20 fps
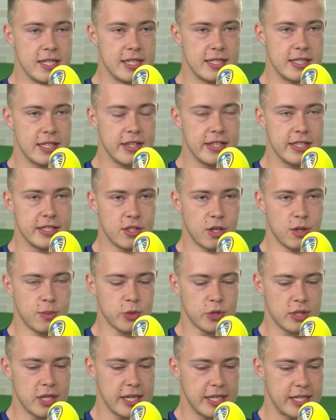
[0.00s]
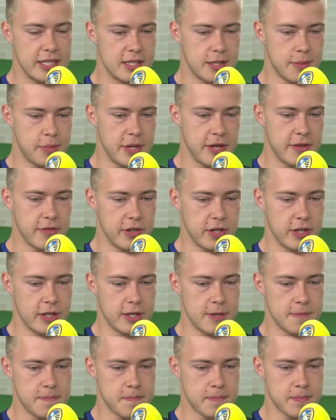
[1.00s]
it's it's almost like he's a bit of
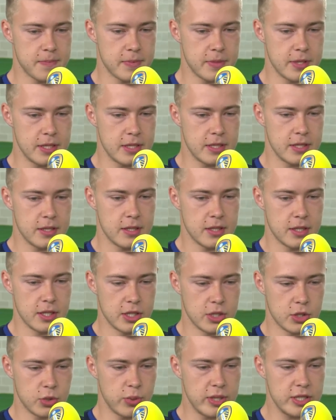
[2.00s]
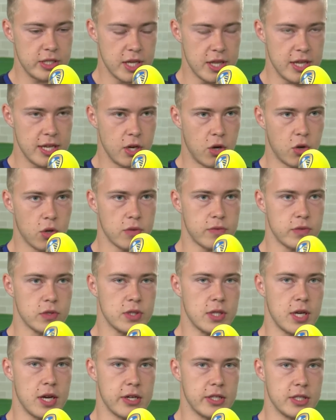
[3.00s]
a, a switch. I think all of
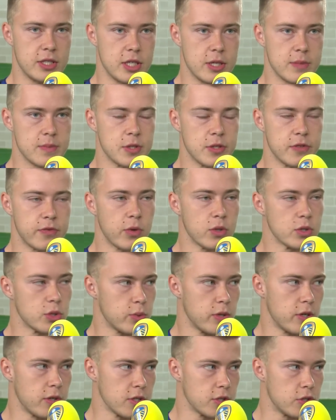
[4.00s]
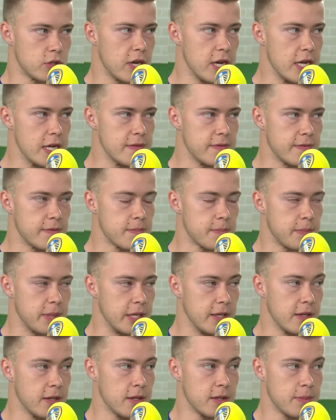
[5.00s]
us are in terms of once we're on the training
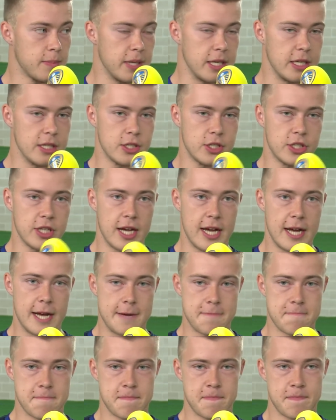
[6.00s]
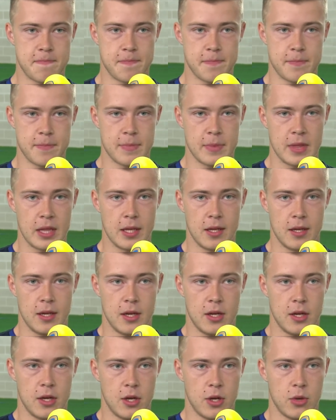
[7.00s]
pitch, um,
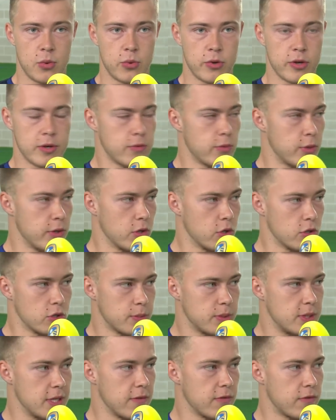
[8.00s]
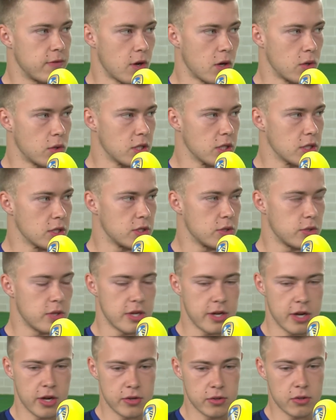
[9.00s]
we're one hundred percent focused.
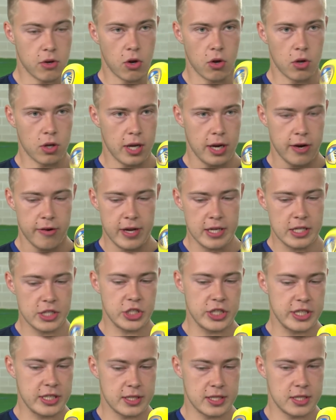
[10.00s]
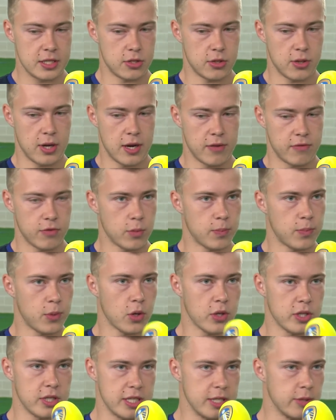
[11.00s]
All our energy is into our
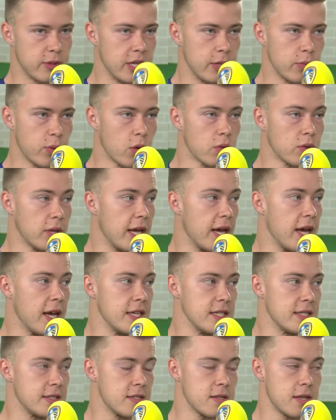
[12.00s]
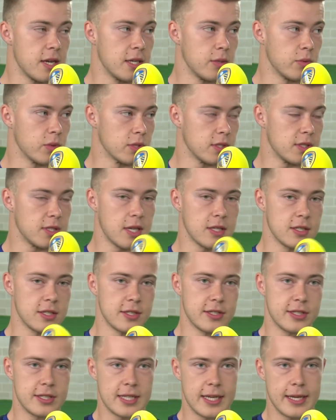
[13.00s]
football, and he, he won't let any anyone's
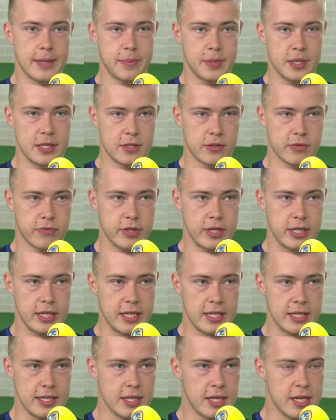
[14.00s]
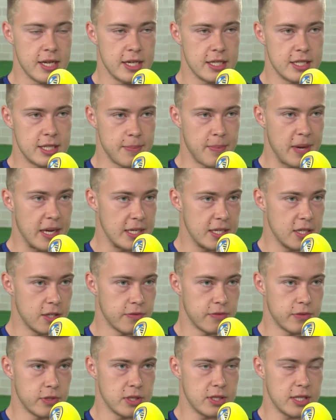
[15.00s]
standards slip. He's really demanding
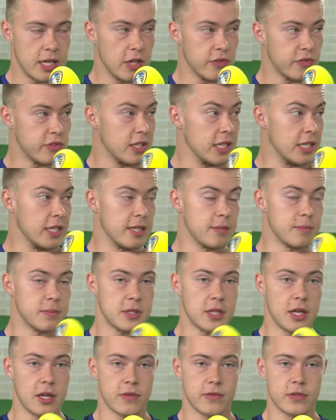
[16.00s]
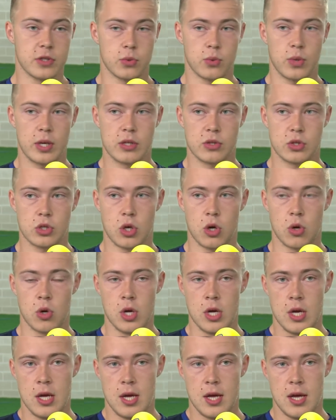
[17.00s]
of yourself and himself as well. So.
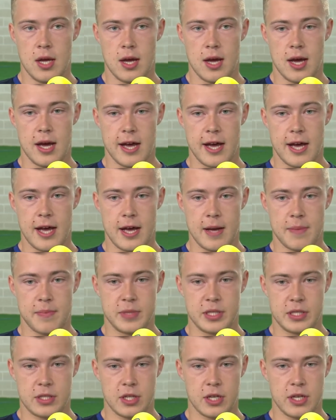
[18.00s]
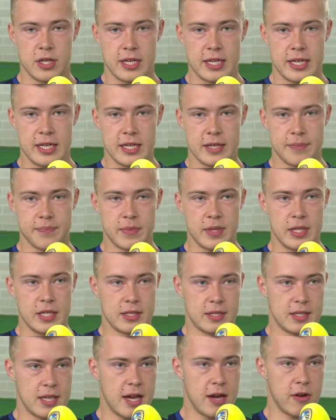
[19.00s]
Um, he certainly
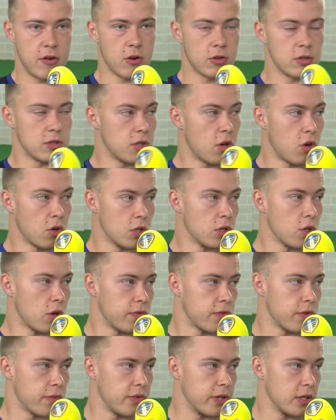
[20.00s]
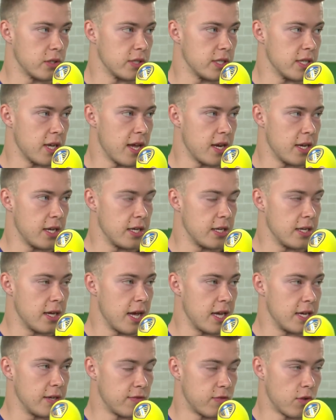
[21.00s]
he's there on on and off the field in any
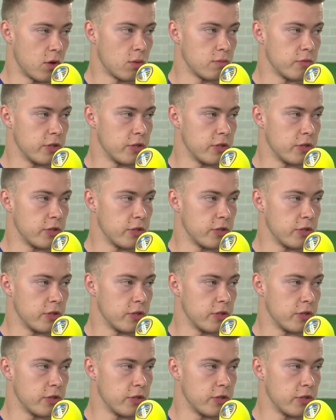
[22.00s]
any form